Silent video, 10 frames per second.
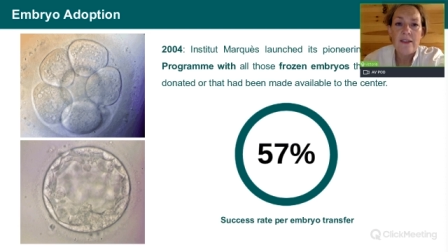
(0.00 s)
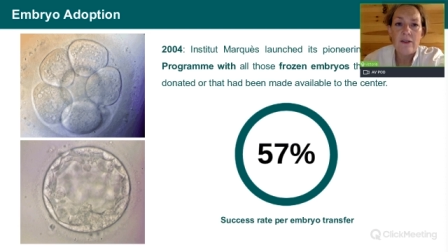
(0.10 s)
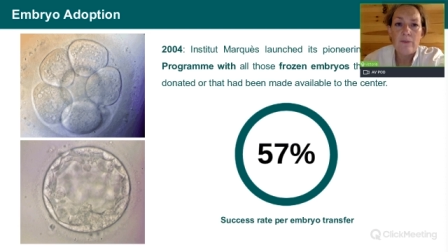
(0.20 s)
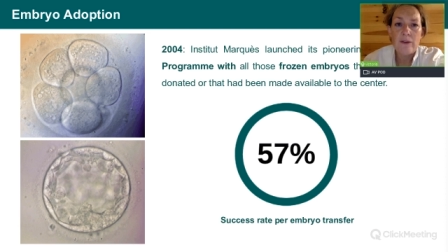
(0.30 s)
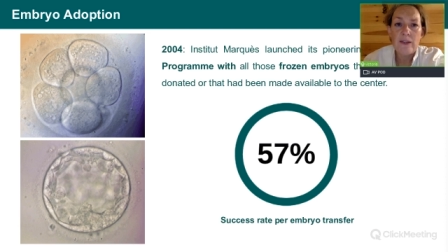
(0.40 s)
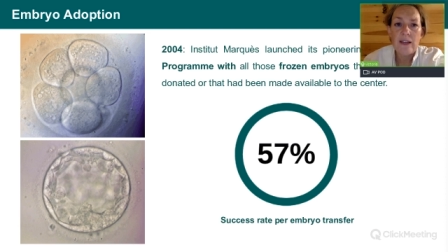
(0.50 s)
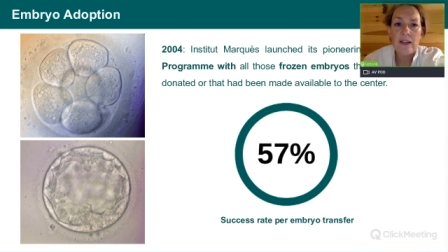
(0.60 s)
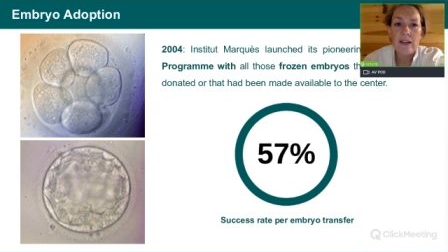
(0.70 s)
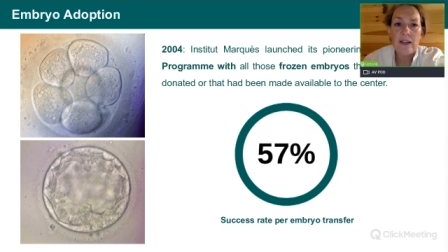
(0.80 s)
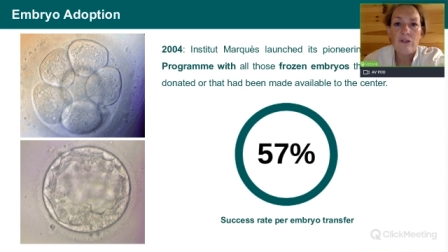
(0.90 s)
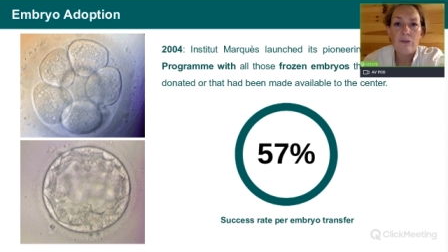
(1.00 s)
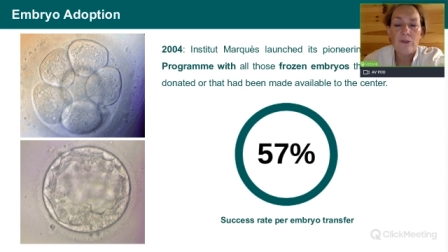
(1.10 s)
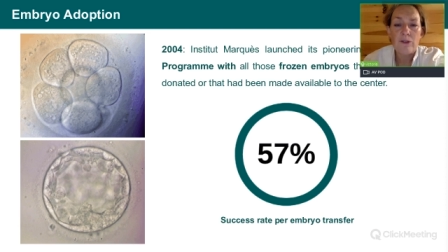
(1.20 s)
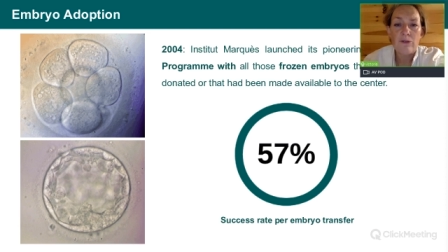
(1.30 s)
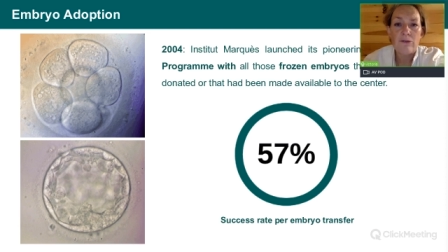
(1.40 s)
So there are
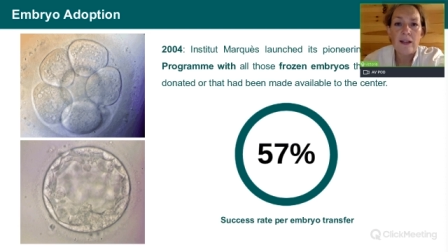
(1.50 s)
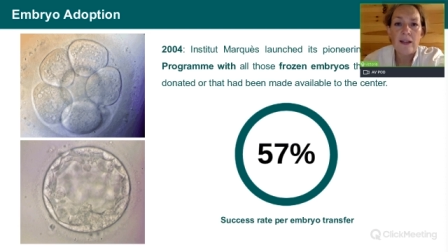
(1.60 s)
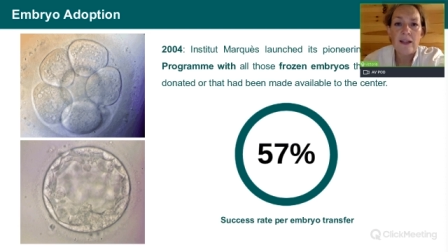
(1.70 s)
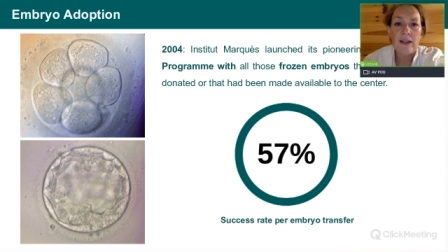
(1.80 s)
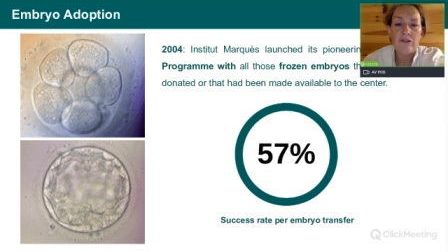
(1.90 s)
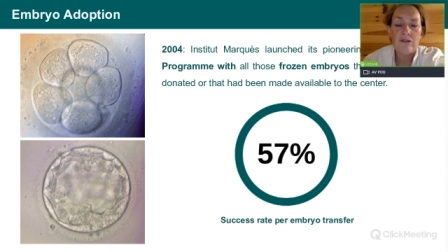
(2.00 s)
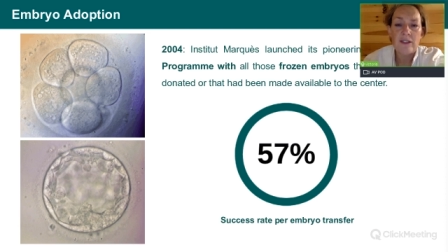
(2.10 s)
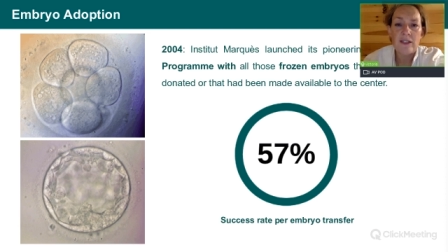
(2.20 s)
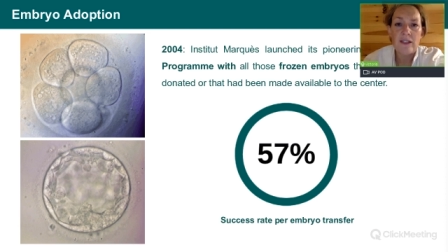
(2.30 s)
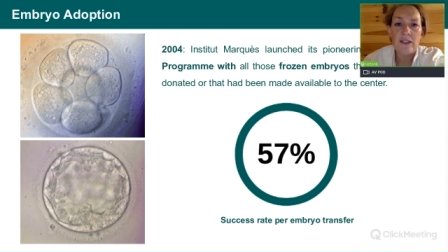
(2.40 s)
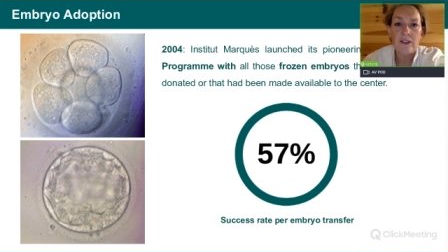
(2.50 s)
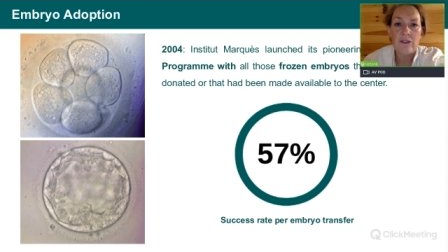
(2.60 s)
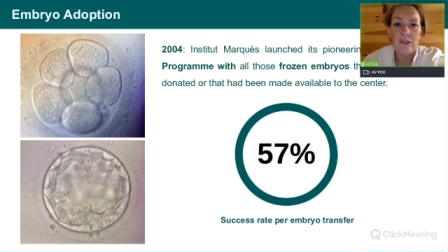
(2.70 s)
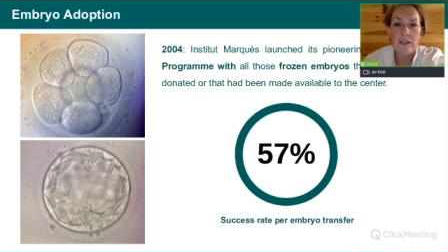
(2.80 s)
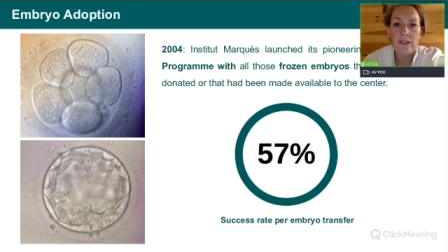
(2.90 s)
particular groups who are really
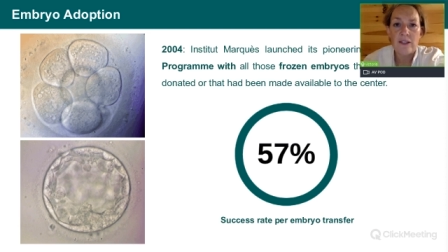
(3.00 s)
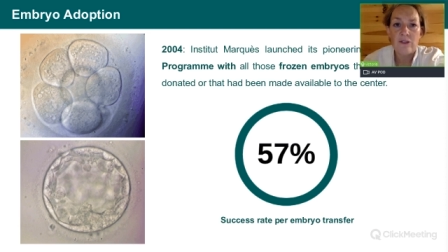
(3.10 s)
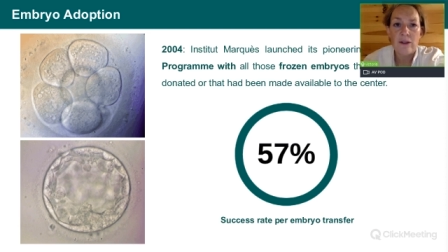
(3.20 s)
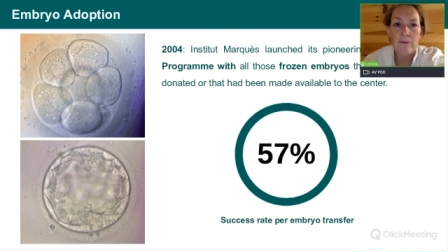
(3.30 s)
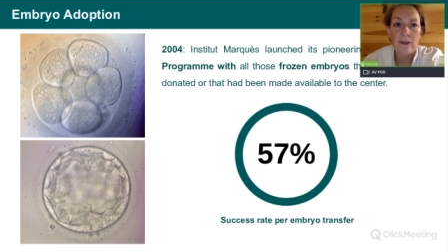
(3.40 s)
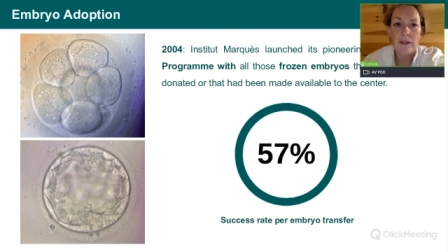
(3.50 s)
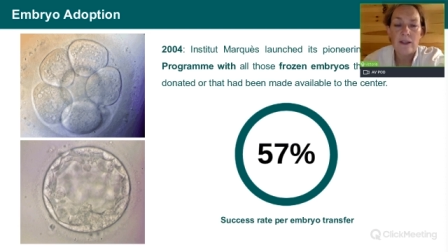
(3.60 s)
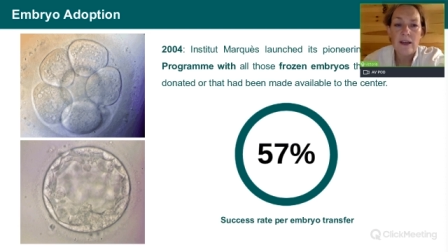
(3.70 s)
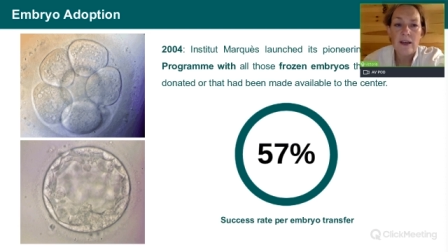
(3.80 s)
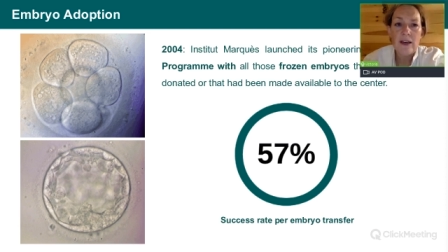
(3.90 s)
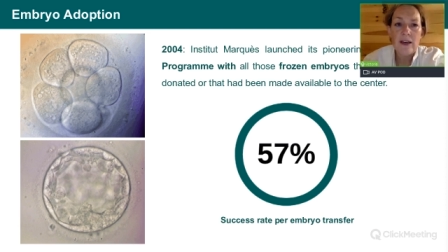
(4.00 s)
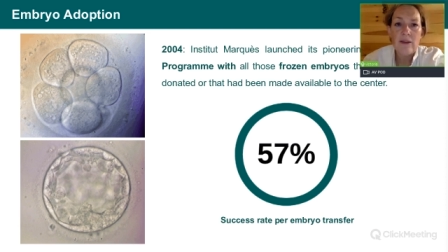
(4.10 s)
interested to use this treatment.